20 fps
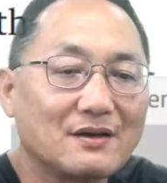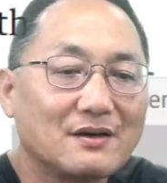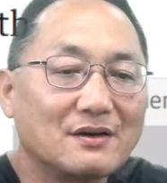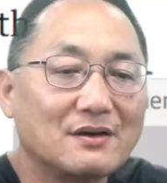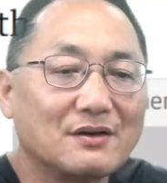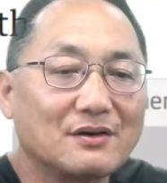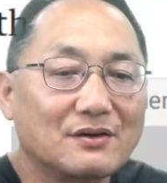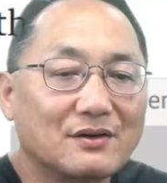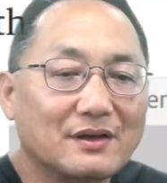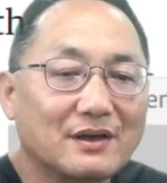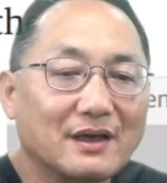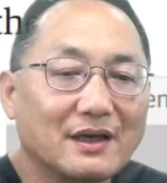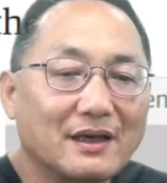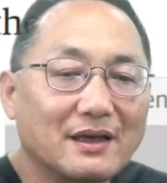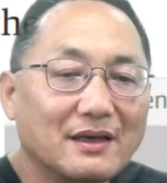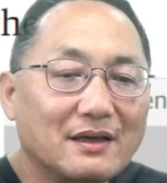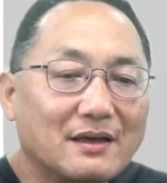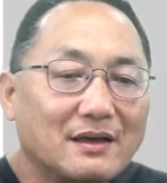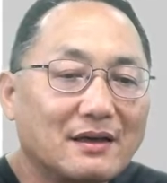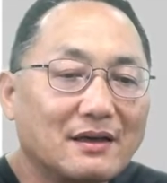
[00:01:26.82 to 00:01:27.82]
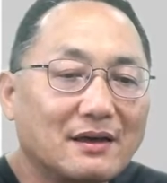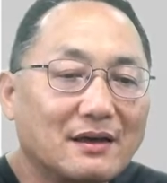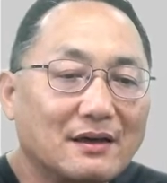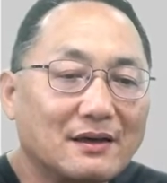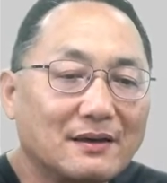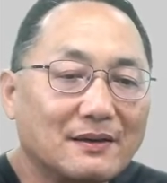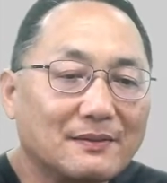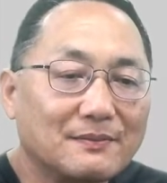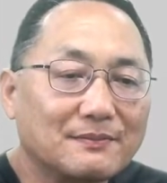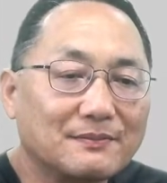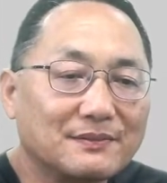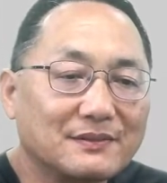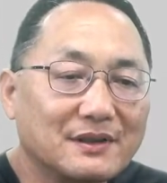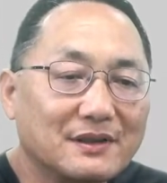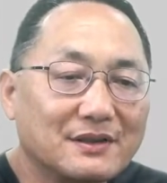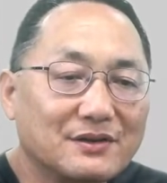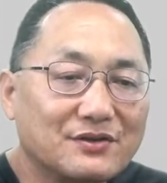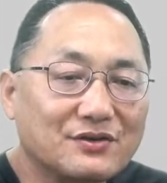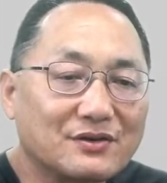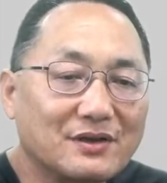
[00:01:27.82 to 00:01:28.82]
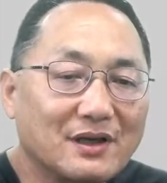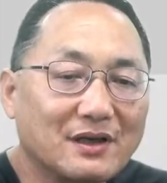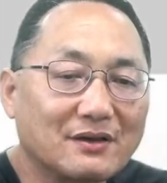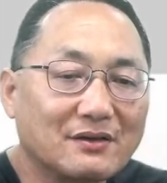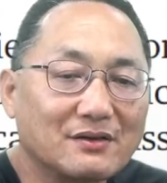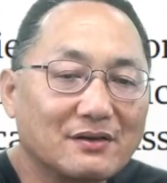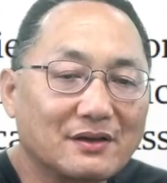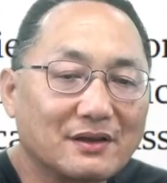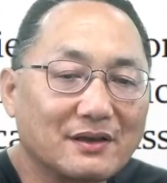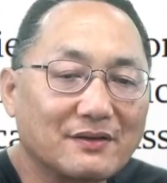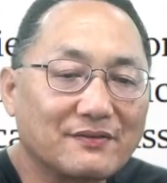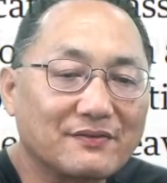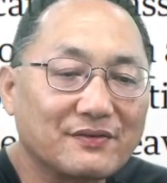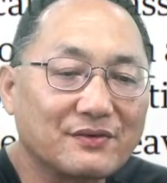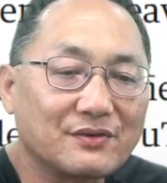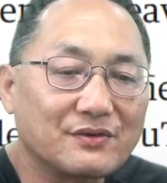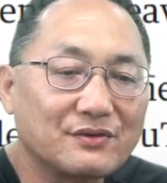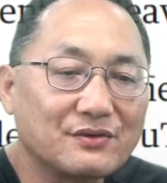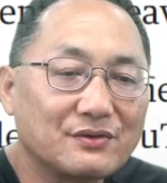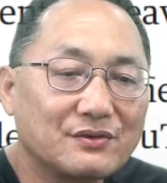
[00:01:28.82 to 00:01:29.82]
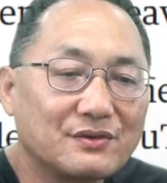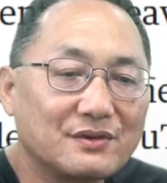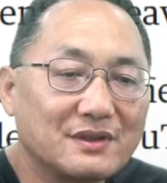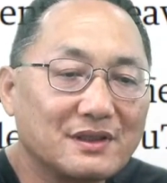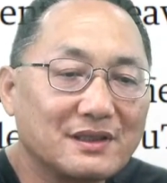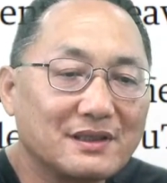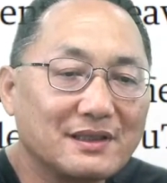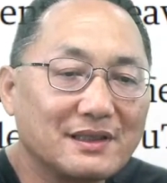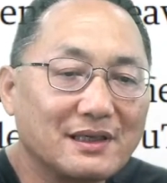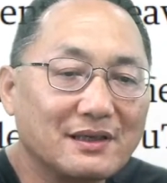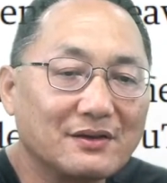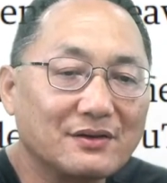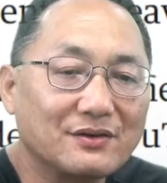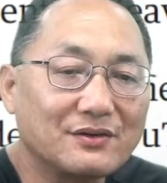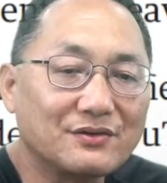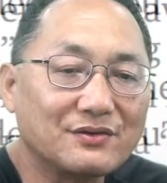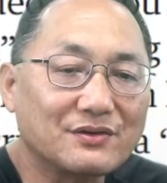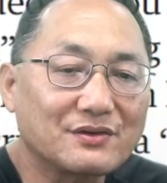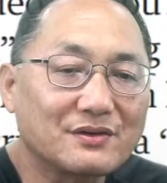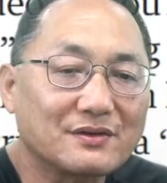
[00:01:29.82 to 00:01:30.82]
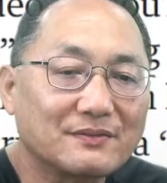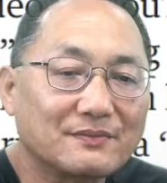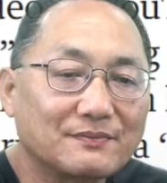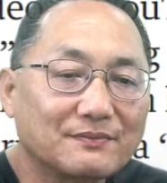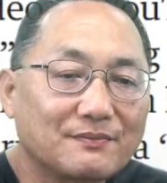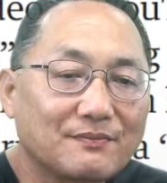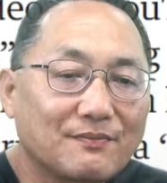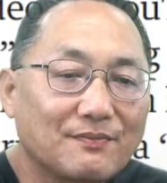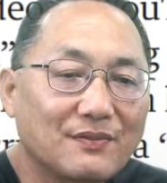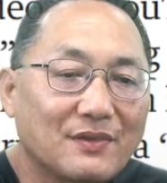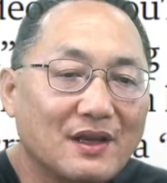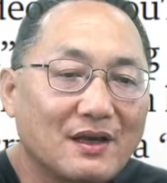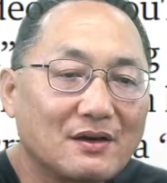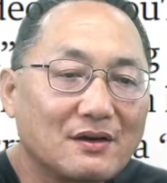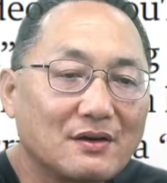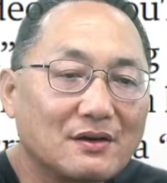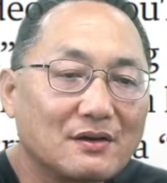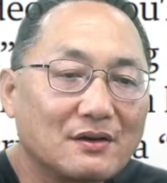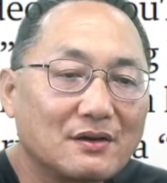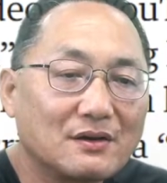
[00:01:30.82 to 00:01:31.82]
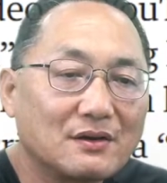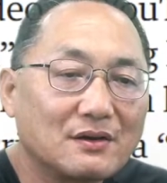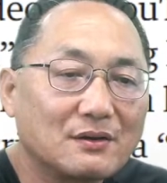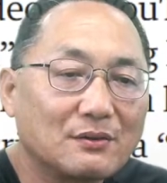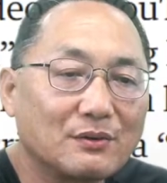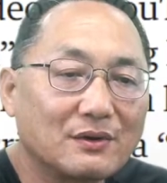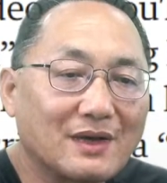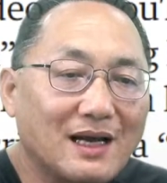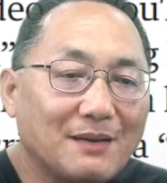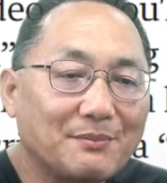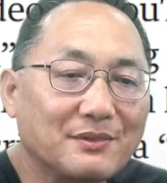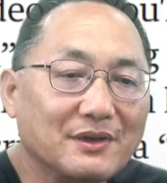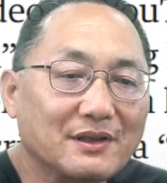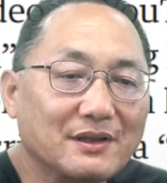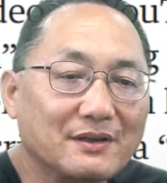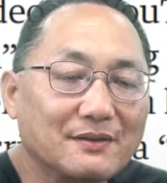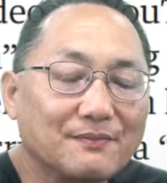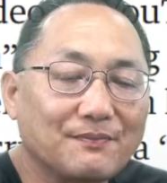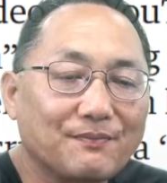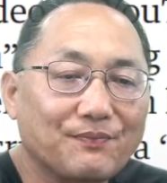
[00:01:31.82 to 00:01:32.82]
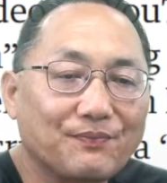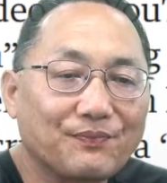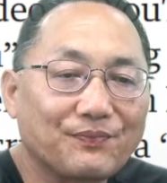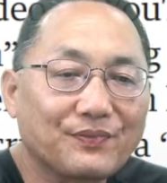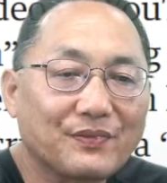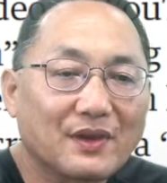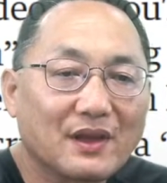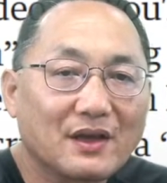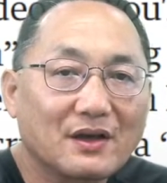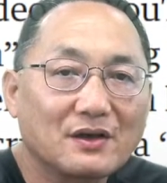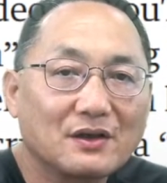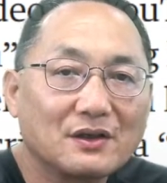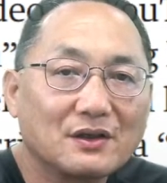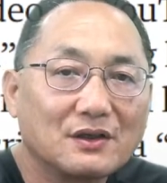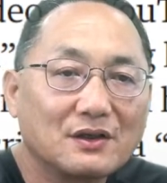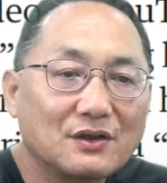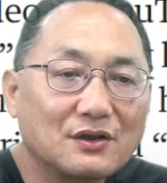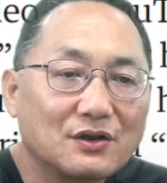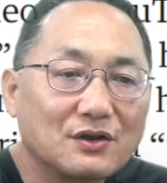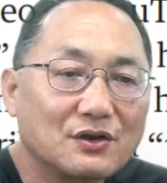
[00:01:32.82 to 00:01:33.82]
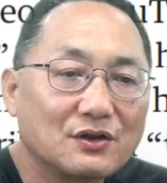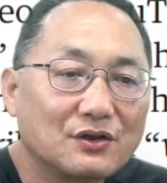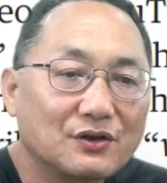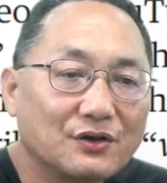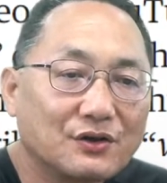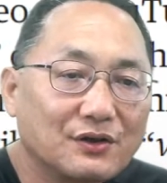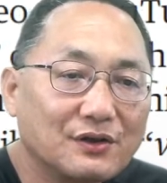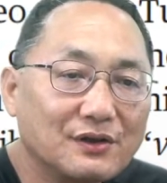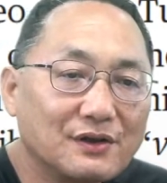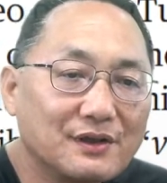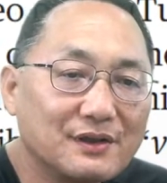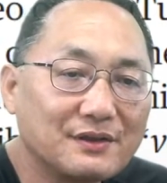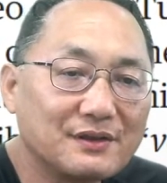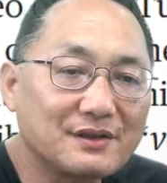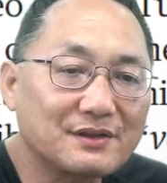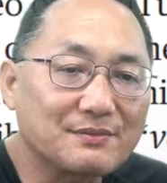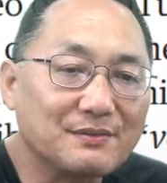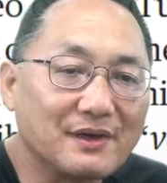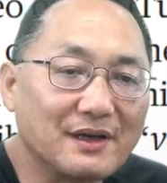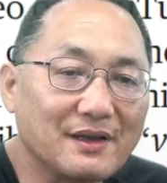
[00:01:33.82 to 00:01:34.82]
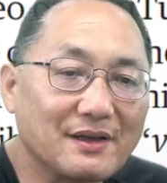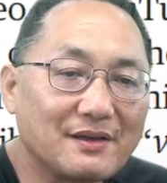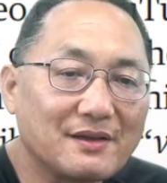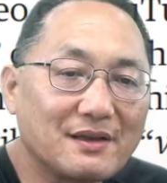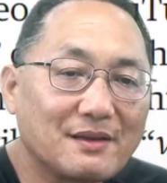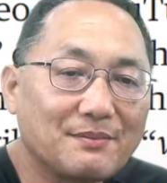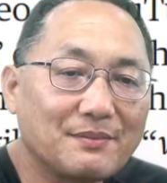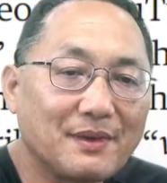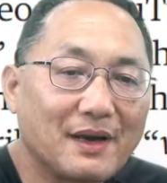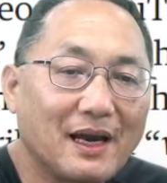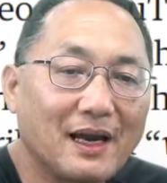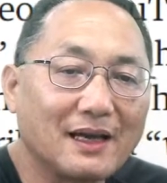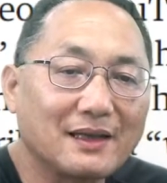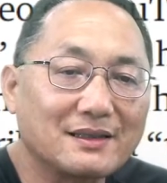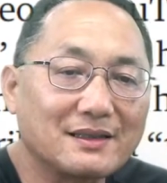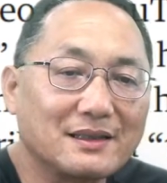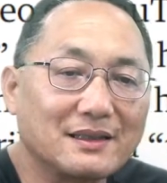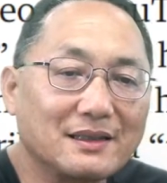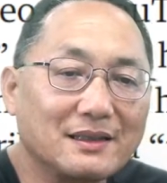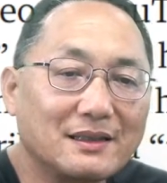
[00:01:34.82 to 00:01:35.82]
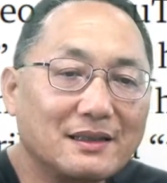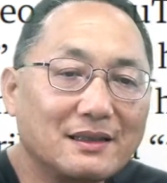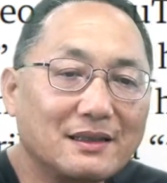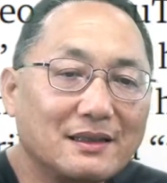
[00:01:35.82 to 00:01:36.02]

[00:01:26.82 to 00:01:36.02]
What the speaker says: Okay, let's take a look at a few details. What happened? Earlier this month, Paty